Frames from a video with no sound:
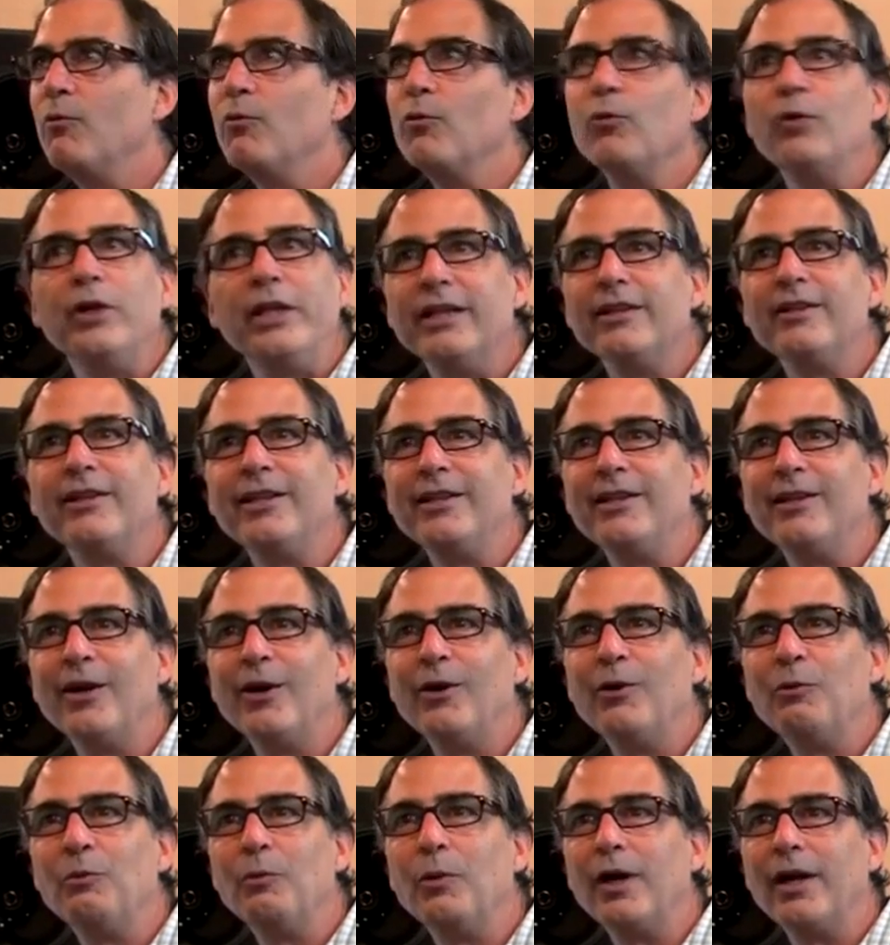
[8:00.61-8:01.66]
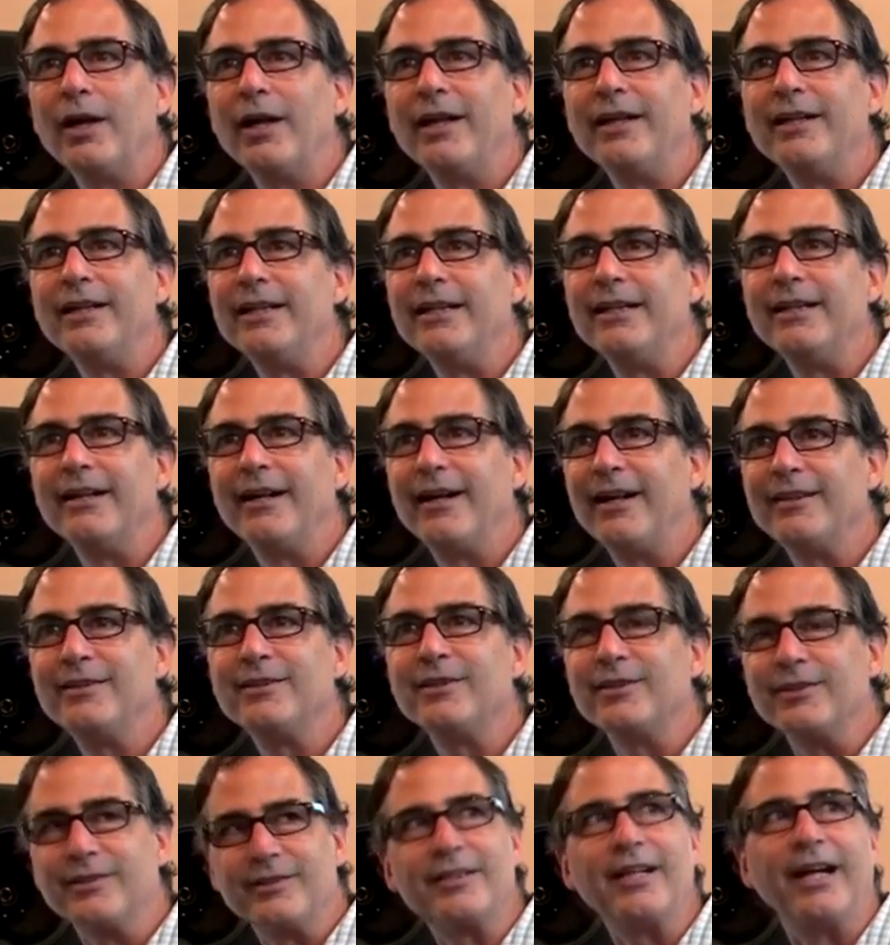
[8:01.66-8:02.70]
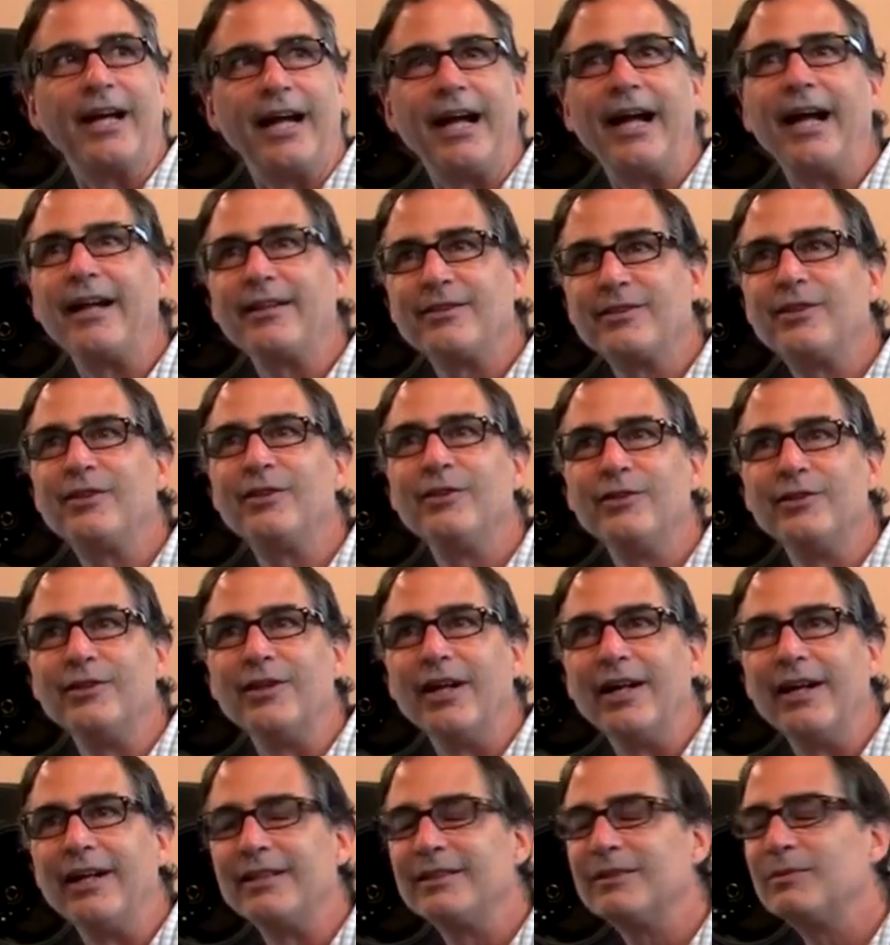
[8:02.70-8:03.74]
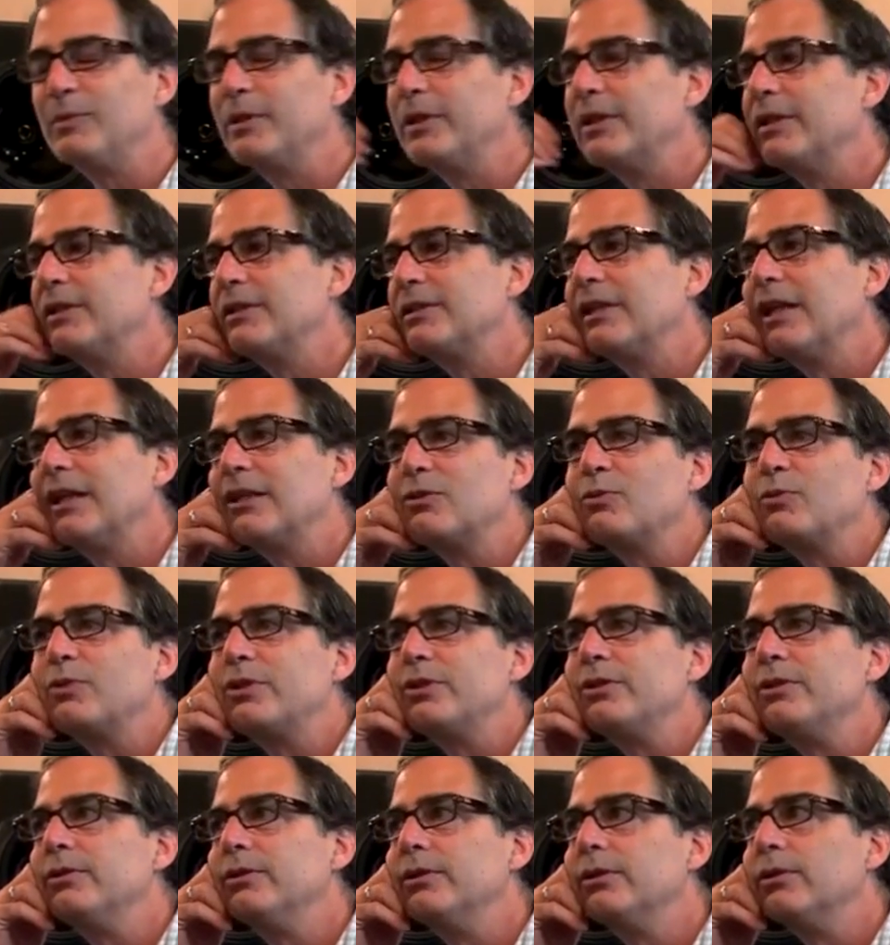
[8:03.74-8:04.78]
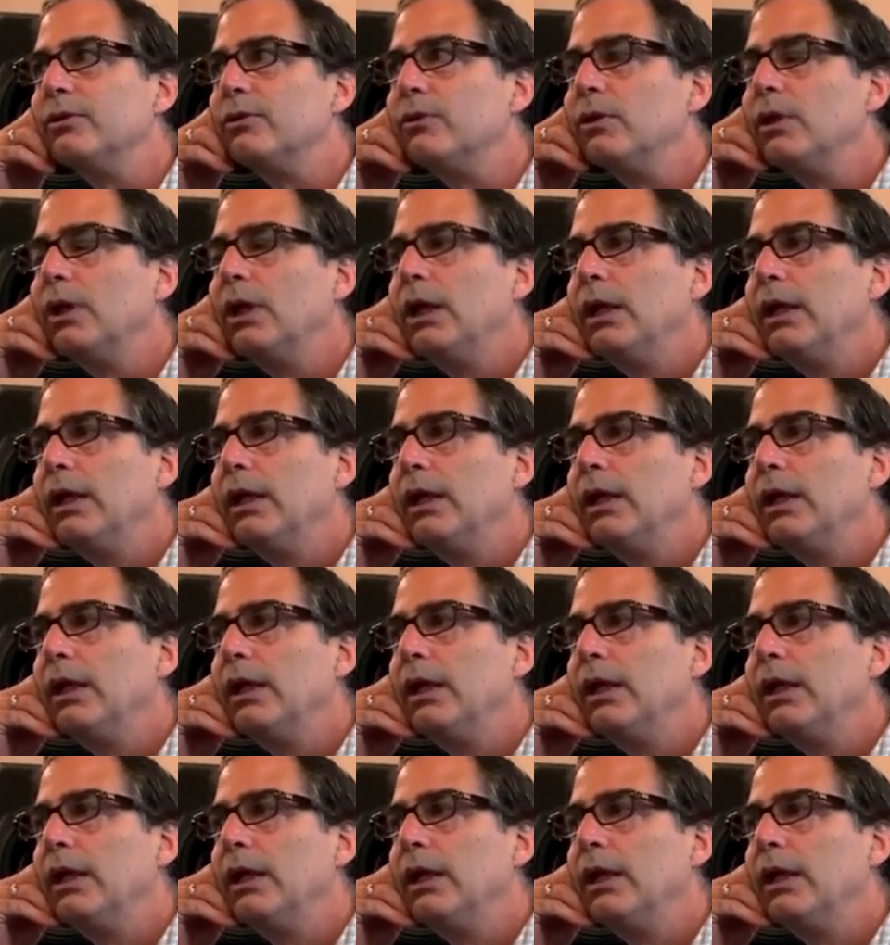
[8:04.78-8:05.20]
really know what I need. I just ask you guys because that's what you do.